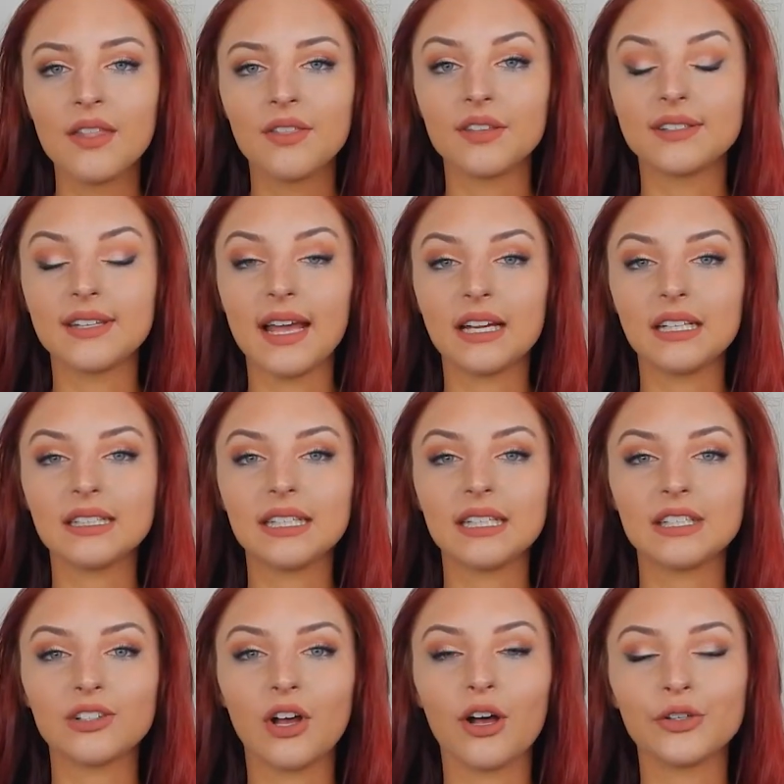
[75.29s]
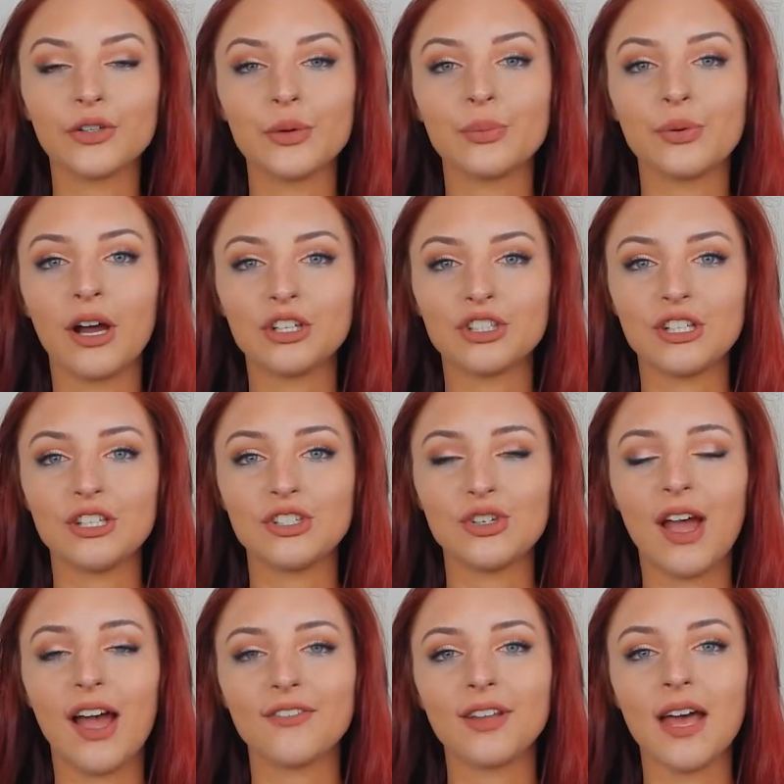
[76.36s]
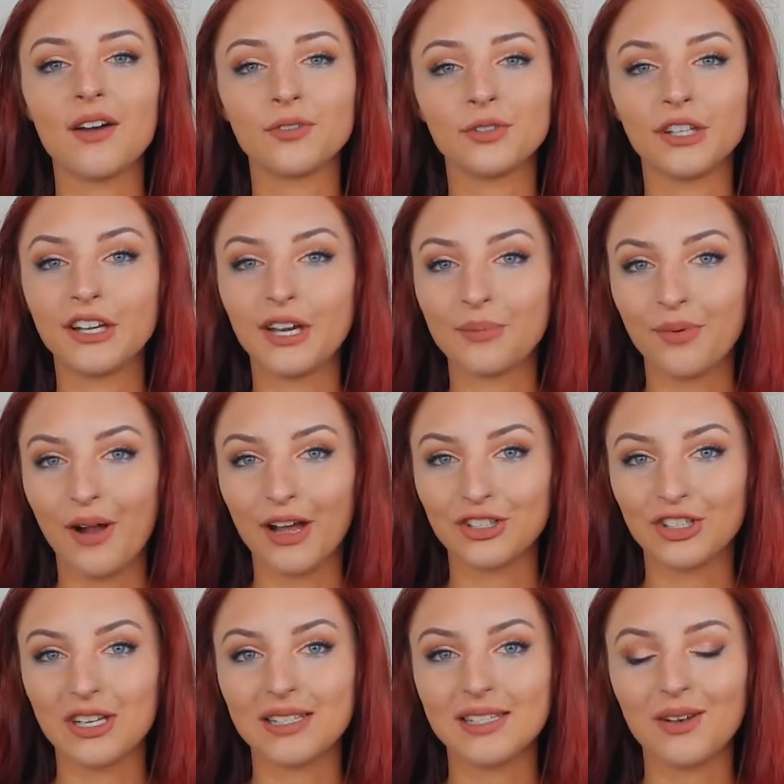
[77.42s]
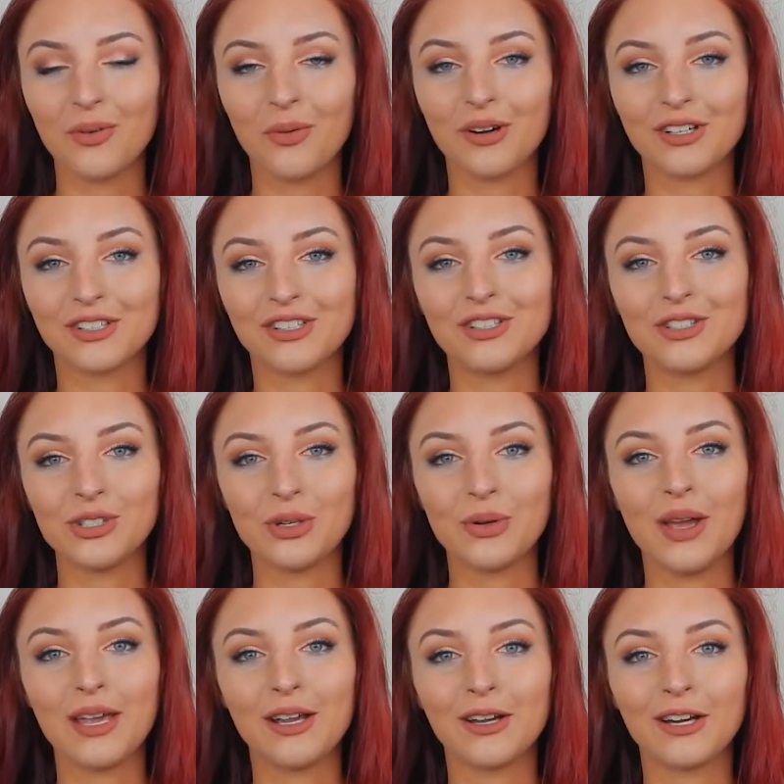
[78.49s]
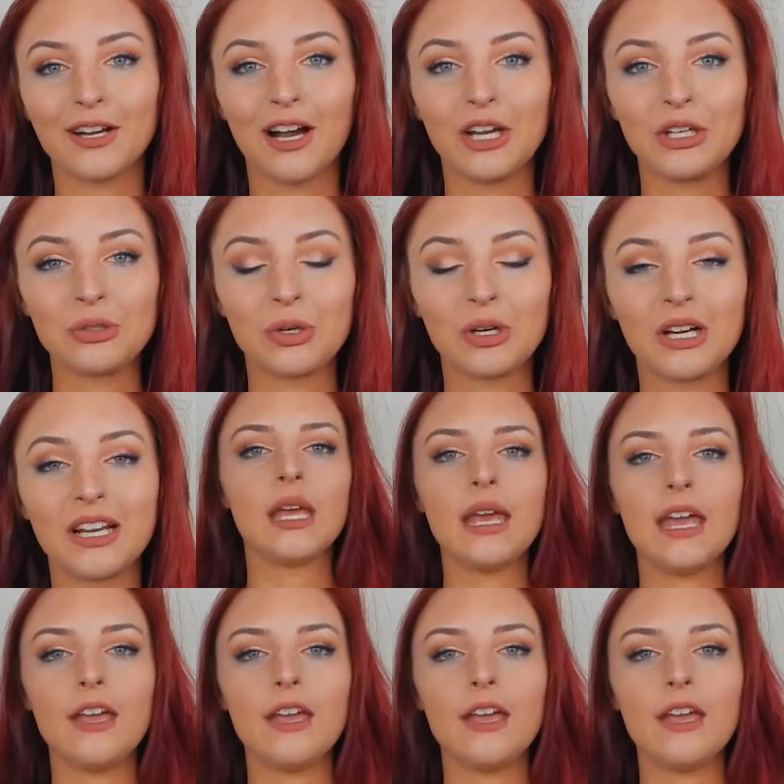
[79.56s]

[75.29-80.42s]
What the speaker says: The second thing is also brushes. You have to have really good brushes in order to do a good contour.